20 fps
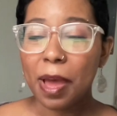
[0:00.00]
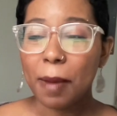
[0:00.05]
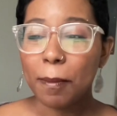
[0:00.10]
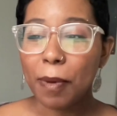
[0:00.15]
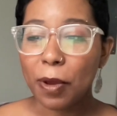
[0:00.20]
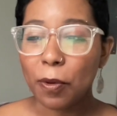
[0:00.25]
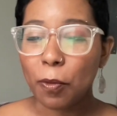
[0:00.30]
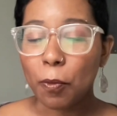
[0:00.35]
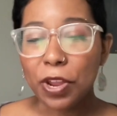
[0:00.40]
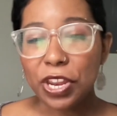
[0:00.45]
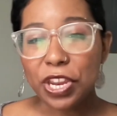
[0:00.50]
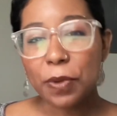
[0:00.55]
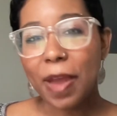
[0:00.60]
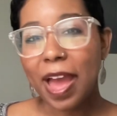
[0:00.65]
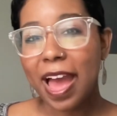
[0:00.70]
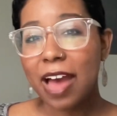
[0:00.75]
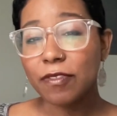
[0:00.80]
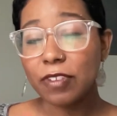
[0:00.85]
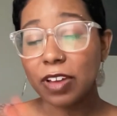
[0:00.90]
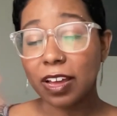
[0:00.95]
But when you
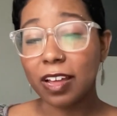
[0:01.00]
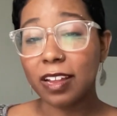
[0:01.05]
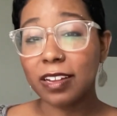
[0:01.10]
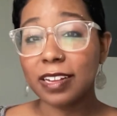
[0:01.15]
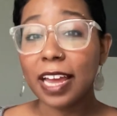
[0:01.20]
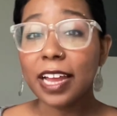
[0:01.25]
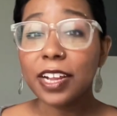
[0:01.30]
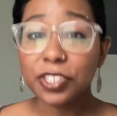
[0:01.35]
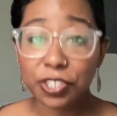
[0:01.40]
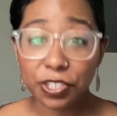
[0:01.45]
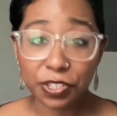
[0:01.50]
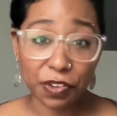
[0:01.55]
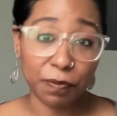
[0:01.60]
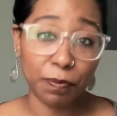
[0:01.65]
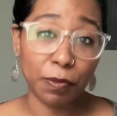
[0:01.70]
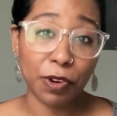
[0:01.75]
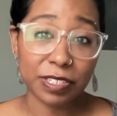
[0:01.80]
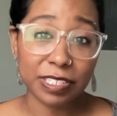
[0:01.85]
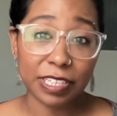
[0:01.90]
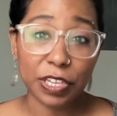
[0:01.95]
have a collection of
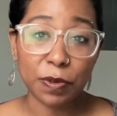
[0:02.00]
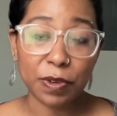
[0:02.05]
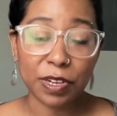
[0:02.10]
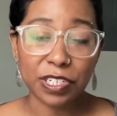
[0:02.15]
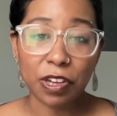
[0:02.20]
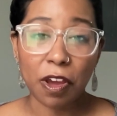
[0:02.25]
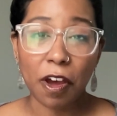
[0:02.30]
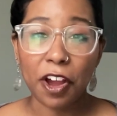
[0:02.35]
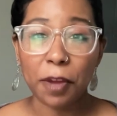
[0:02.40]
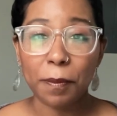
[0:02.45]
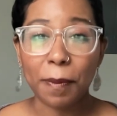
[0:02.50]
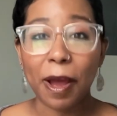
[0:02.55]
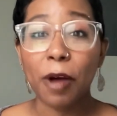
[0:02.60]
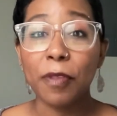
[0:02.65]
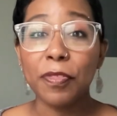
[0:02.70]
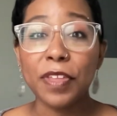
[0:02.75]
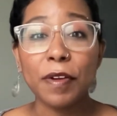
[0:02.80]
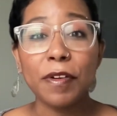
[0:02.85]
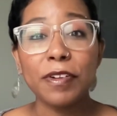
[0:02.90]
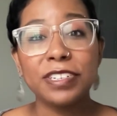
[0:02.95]
books that you can talk
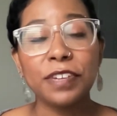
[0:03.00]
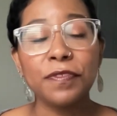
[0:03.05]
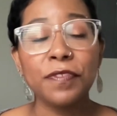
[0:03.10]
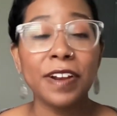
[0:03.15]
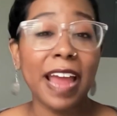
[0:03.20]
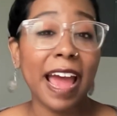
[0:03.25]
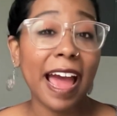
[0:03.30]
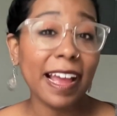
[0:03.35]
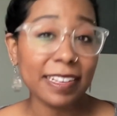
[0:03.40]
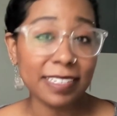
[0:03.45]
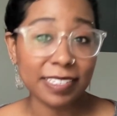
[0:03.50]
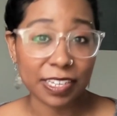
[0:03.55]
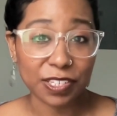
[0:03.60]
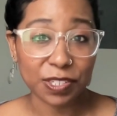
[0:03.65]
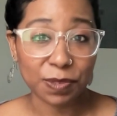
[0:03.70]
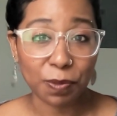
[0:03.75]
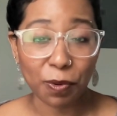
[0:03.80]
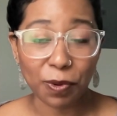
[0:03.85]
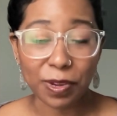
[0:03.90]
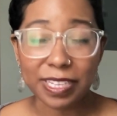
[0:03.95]
about, there are different
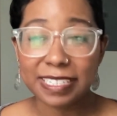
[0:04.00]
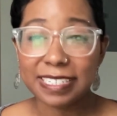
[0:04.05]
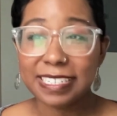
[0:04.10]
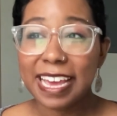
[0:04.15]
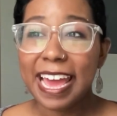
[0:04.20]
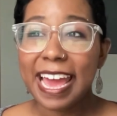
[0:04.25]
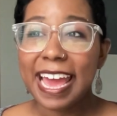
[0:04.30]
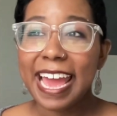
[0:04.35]
access points.